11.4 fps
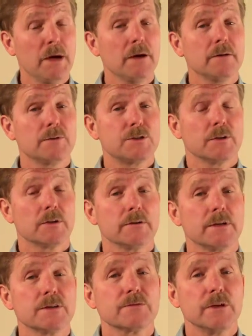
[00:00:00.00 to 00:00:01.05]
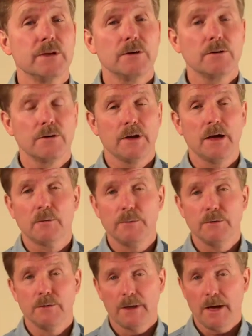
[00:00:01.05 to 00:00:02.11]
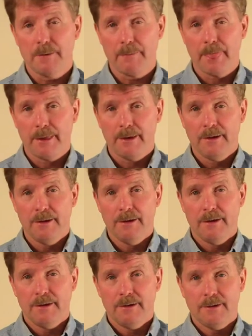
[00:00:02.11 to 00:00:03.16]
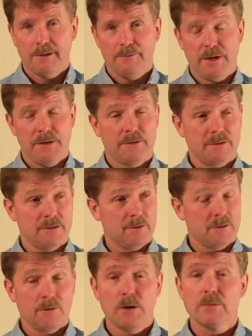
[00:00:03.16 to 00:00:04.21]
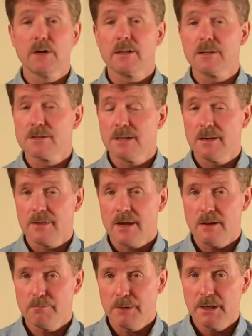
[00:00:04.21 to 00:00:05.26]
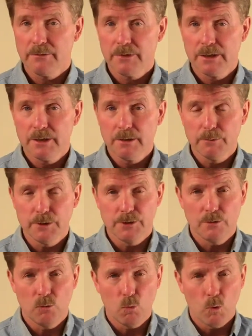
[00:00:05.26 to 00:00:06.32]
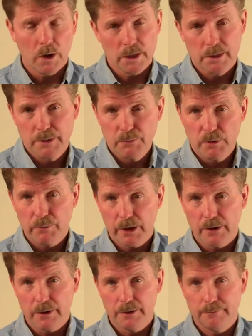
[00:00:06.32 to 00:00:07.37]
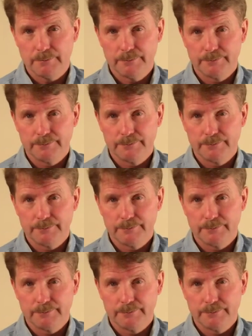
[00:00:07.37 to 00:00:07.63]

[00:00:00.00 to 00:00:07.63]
But what you learned in this video could help you a lot. Because, quite frankly, it's not that big of a deal, but you want to be prepared.